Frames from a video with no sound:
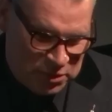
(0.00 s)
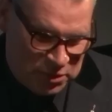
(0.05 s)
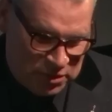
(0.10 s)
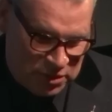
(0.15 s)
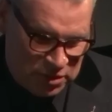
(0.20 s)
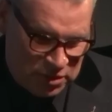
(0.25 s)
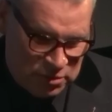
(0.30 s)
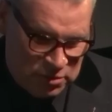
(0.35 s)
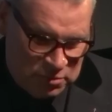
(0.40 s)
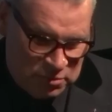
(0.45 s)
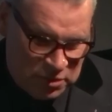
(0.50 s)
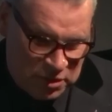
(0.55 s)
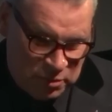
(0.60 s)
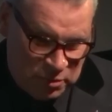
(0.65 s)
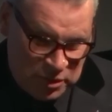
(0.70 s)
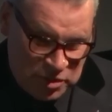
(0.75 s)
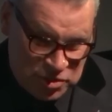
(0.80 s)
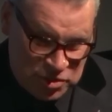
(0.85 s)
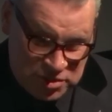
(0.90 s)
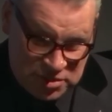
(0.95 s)
who
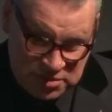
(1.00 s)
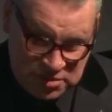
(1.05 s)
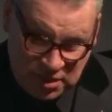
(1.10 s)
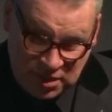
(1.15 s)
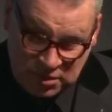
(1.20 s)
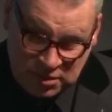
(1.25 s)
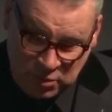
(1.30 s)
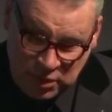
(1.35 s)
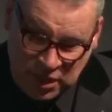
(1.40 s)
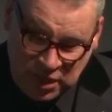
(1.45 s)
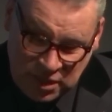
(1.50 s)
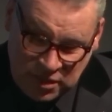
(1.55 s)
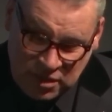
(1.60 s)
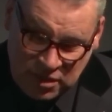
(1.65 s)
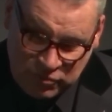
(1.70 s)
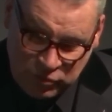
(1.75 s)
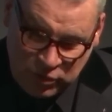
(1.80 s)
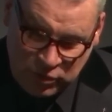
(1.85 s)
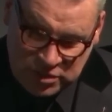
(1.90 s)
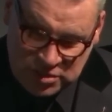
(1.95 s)
we hear their
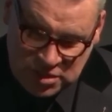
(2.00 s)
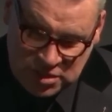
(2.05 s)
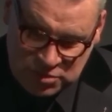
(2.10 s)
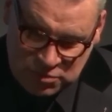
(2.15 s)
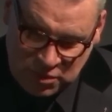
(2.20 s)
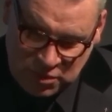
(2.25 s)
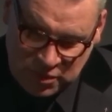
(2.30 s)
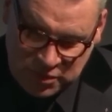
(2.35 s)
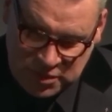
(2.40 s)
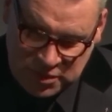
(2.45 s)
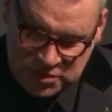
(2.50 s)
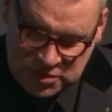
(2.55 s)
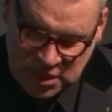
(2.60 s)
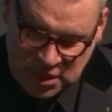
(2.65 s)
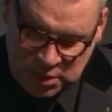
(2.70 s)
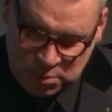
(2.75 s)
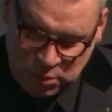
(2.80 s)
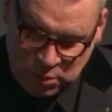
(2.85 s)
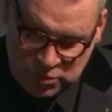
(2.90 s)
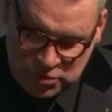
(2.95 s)
voices rather than see
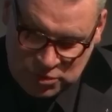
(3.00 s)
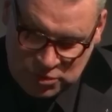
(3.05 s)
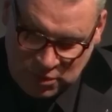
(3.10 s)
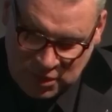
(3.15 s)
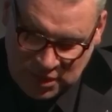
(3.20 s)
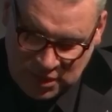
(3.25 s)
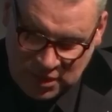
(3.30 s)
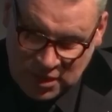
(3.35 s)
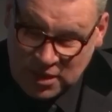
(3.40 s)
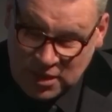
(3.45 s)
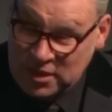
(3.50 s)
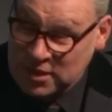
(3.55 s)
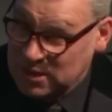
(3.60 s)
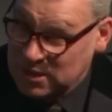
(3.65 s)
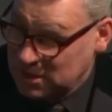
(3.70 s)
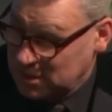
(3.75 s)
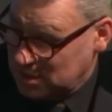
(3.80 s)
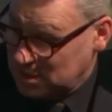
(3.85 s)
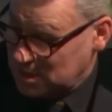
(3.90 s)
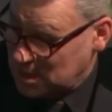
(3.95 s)
them on screen,
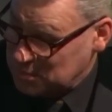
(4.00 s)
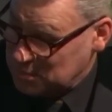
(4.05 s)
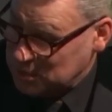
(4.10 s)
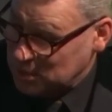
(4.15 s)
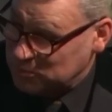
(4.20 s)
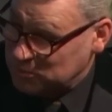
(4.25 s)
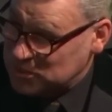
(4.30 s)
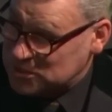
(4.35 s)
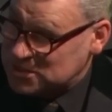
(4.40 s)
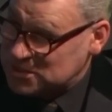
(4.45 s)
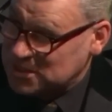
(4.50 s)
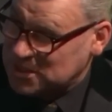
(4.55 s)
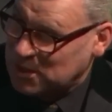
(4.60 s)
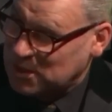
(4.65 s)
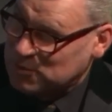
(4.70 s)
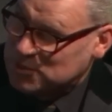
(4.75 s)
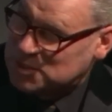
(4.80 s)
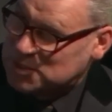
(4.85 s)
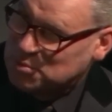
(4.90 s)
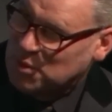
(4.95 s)
I mean, obviously there
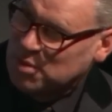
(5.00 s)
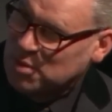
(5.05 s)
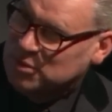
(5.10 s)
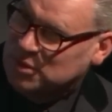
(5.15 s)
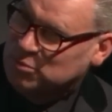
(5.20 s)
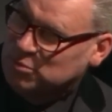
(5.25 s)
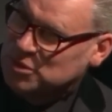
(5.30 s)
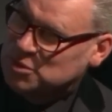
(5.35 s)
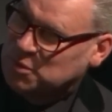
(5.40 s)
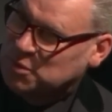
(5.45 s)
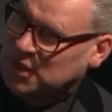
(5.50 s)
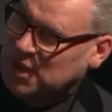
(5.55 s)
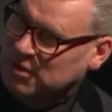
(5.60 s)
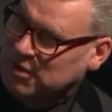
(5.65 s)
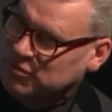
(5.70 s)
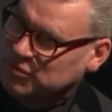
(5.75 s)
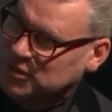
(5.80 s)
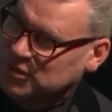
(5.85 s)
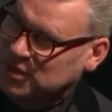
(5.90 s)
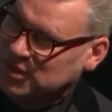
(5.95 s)
is the moment in which we have
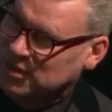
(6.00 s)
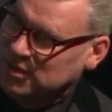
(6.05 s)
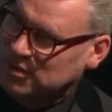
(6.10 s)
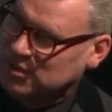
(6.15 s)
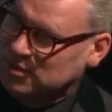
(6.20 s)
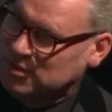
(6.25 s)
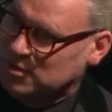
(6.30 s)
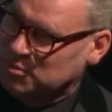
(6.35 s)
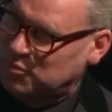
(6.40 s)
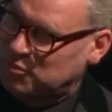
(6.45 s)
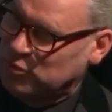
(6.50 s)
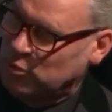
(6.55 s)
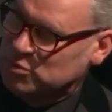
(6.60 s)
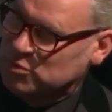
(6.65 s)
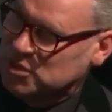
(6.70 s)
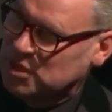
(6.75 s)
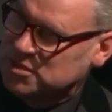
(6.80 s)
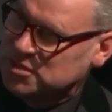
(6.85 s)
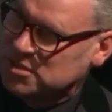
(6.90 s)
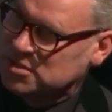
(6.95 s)
the performance
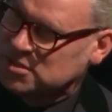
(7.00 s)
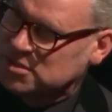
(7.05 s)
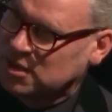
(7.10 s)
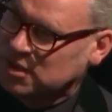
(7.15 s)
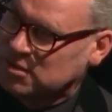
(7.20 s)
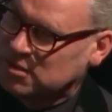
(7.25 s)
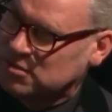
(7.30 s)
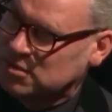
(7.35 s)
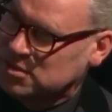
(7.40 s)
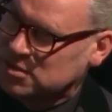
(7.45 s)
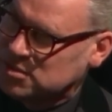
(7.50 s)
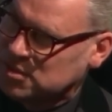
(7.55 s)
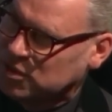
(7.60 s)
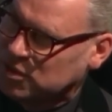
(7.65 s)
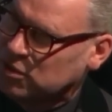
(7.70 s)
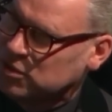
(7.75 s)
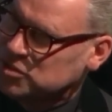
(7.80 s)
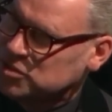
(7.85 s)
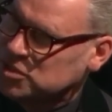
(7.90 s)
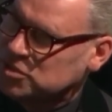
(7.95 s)
artist,
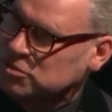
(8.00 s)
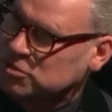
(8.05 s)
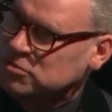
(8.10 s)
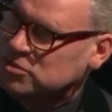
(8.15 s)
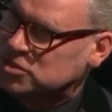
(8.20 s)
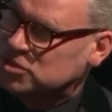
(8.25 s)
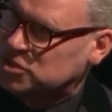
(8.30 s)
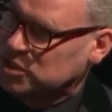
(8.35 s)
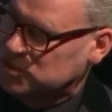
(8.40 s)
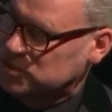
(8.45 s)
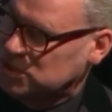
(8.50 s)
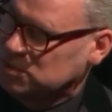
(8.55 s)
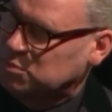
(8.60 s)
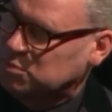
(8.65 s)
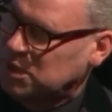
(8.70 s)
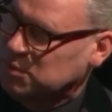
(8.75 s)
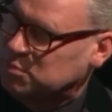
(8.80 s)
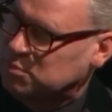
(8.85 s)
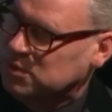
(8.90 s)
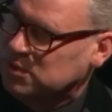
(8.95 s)
psychologist, who's judging
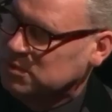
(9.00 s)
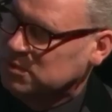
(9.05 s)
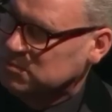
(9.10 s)
people